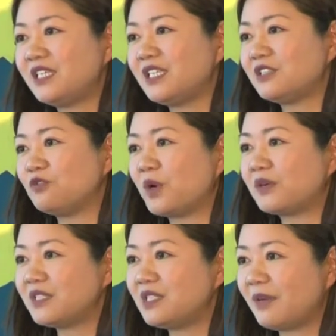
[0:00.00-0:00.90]
because of
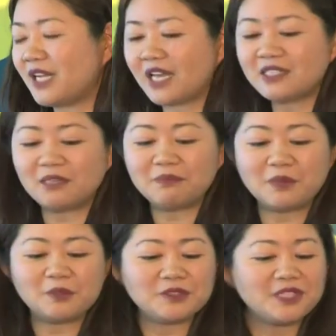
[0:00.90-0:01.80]
worries about asset
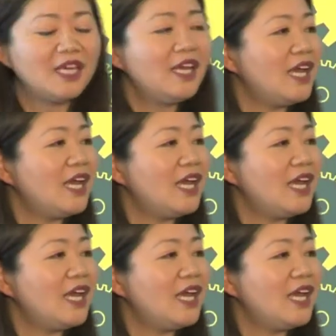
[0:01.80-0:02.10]
bubbles,